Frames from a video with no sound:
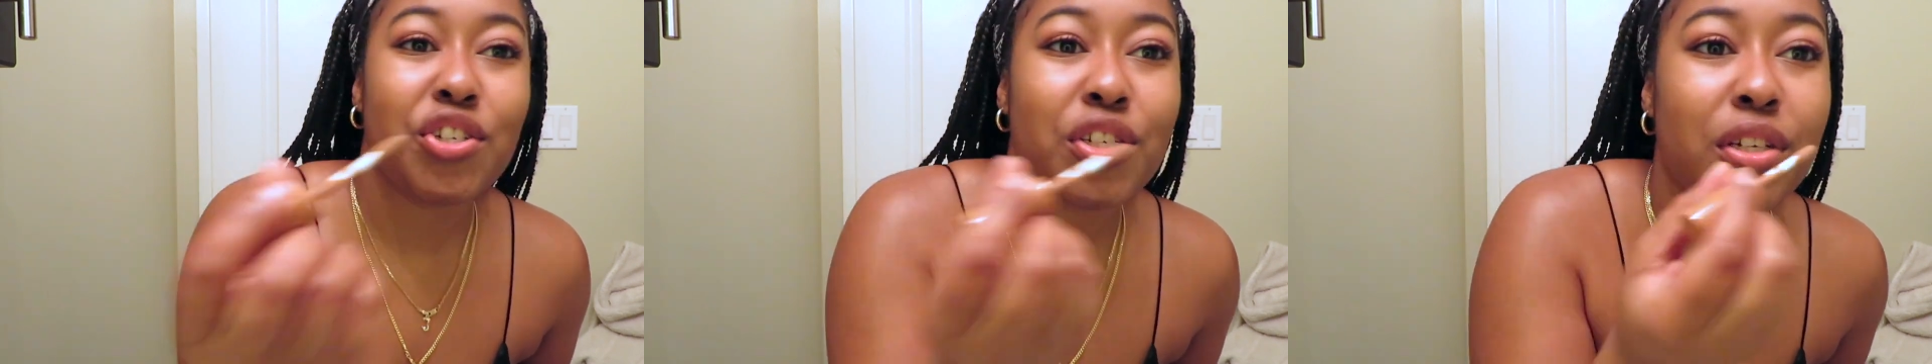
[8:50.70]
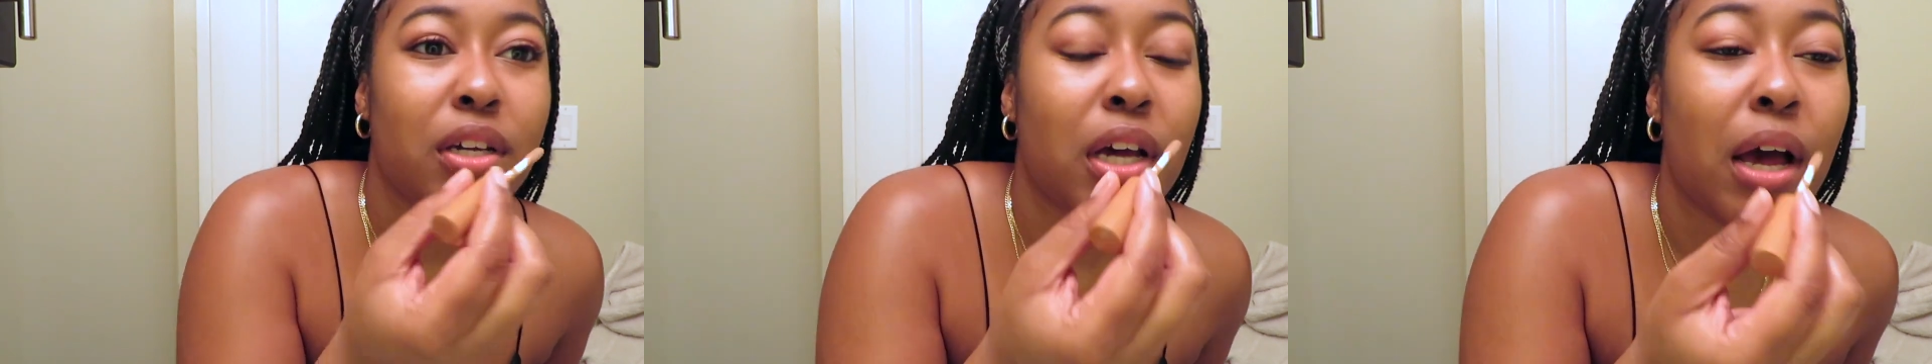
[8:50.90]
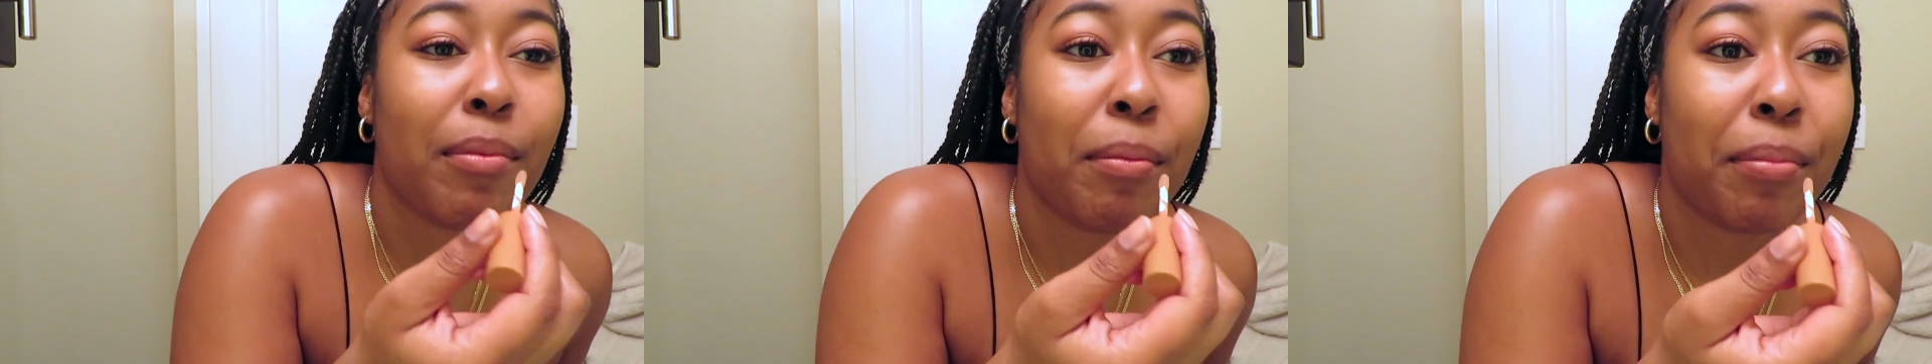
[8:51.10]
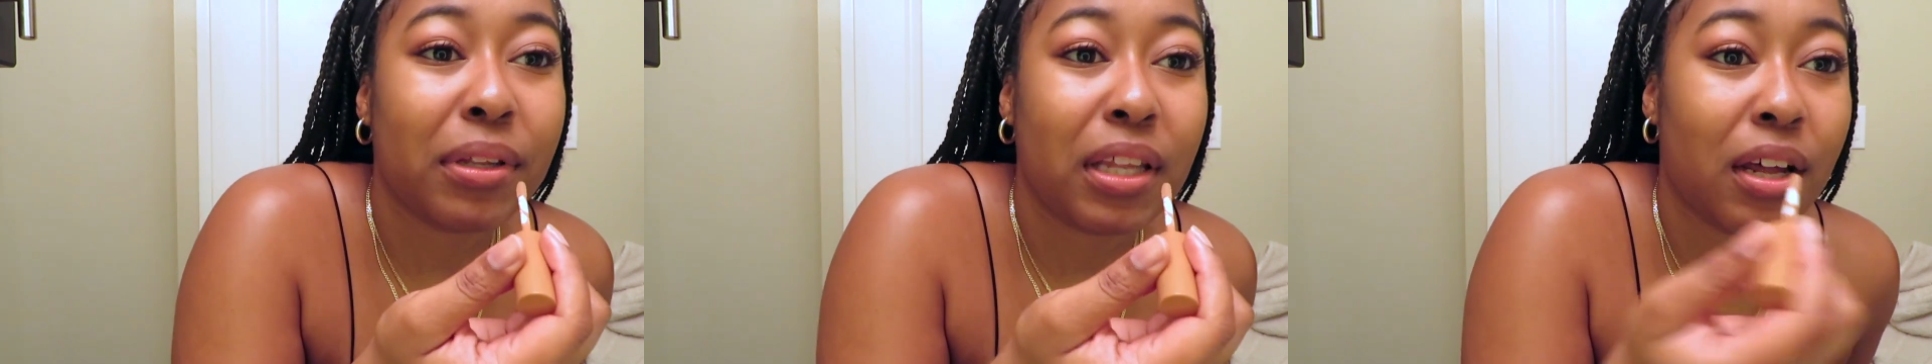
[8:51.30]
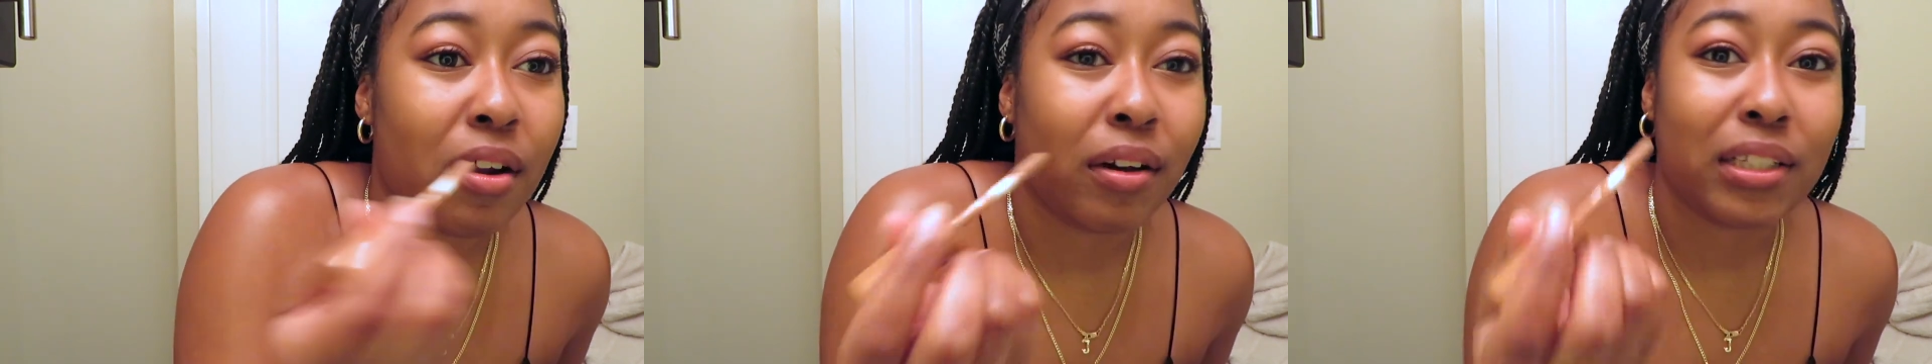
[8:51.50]
I'm gonna put
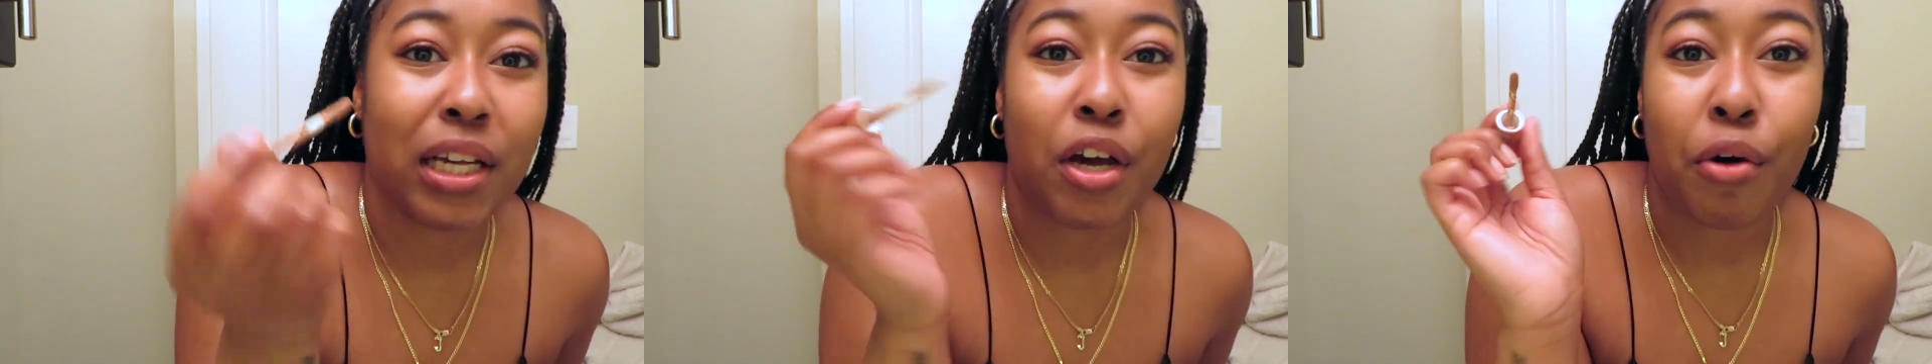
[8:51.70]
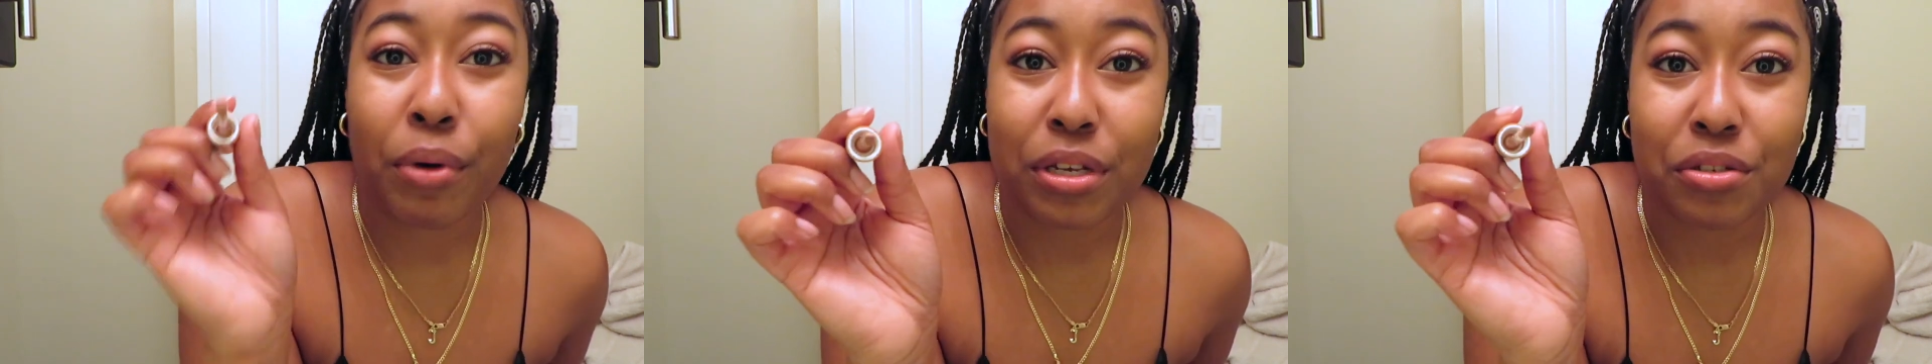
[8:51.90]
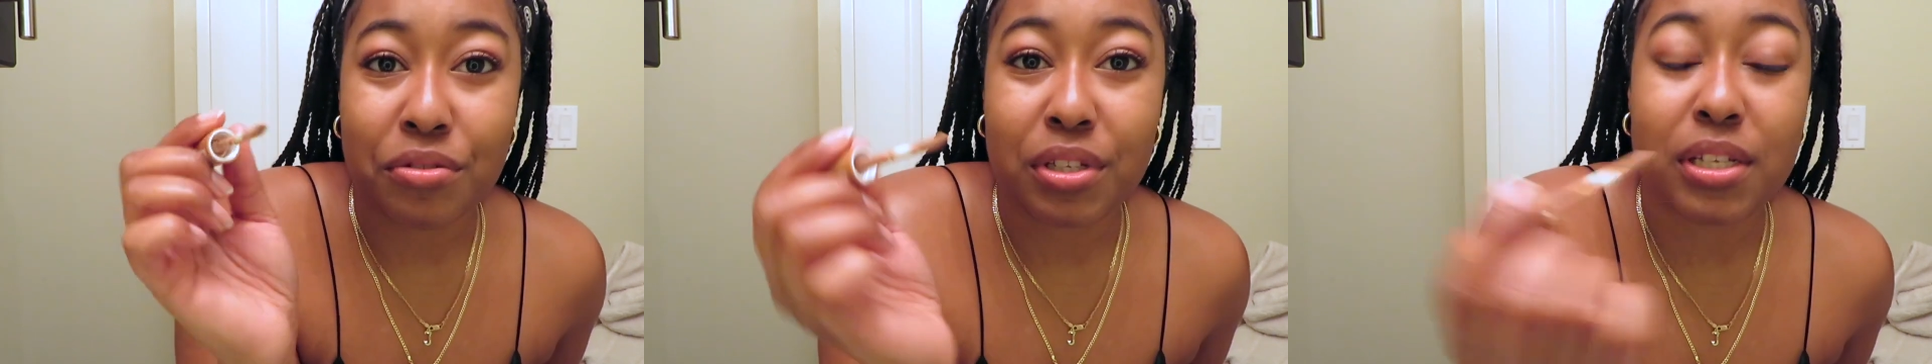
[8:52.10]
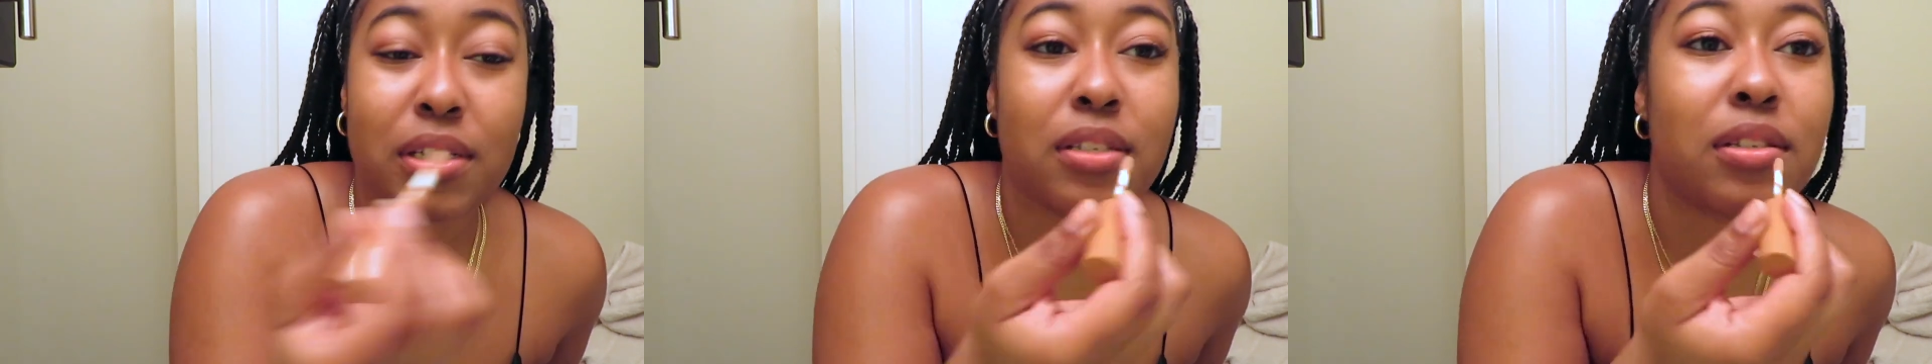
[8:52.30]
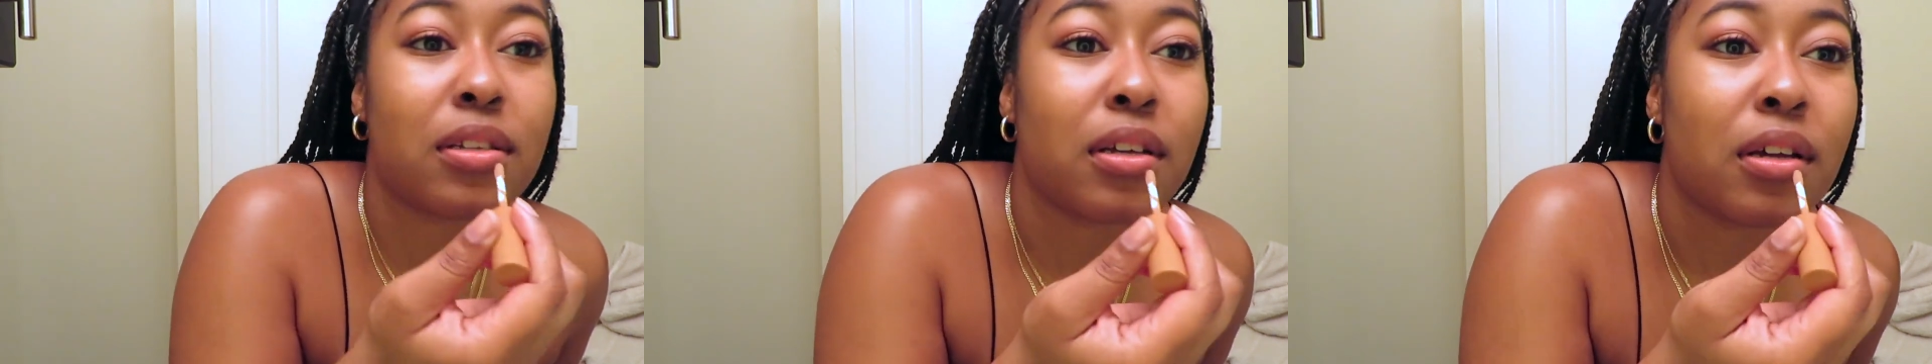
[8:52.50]
that on because I always do
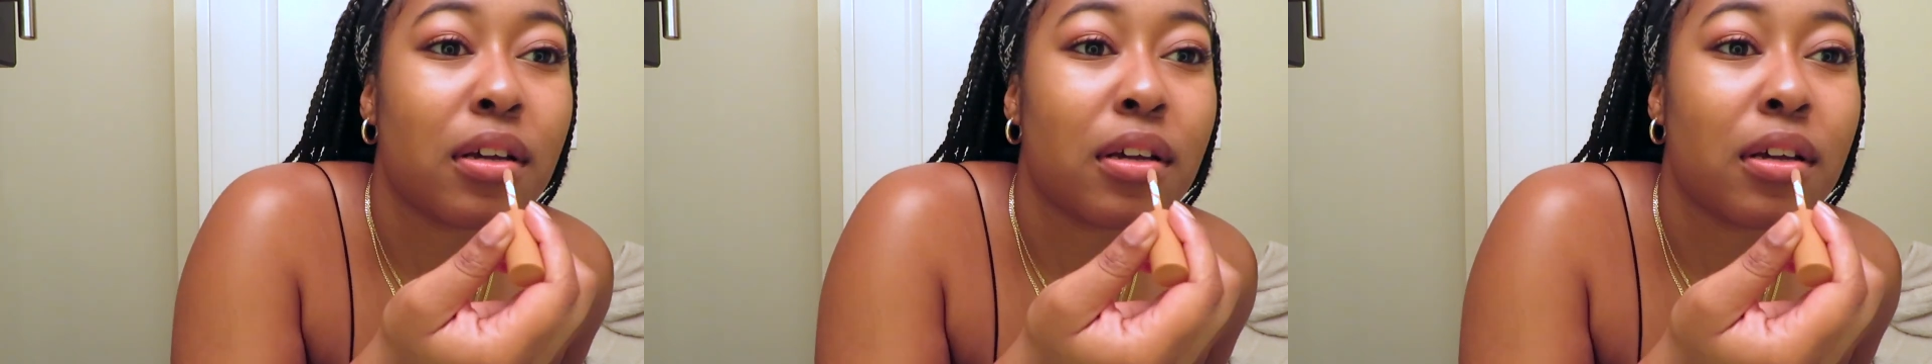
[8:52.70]
this.